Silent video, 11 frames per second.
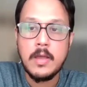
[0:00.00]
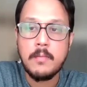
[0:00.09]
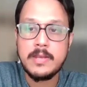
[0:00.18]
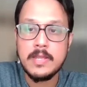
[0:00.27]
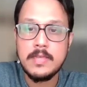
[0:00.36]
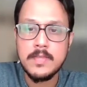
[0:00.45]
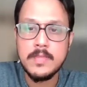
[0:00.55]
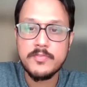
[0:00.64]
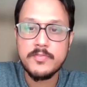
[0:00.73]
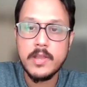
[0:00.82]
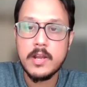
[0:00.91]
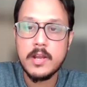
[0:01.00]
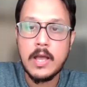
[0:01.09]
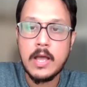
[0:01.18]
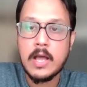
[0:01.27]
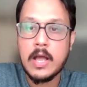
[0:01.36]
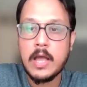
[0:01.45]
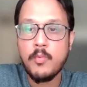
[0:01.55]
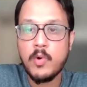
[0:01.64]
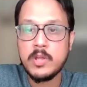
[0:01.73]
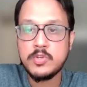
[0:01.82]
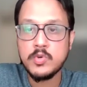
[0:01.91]
But in this regard, I
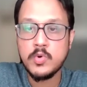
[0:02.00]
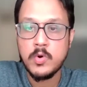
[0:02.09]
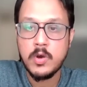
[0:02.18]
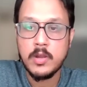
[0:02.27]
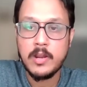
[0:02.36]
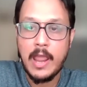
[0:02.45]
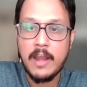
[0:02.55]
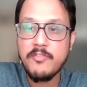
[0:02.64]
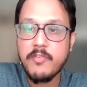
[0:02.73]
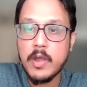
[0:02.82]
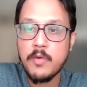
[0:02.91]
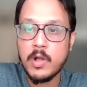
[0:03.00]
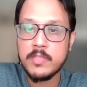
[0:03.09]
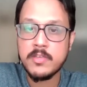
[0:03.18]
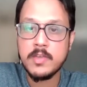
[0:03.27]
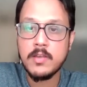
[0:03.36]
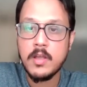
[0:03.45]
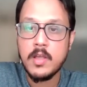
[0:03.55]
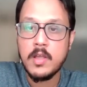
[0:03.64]
want to clarify one thing.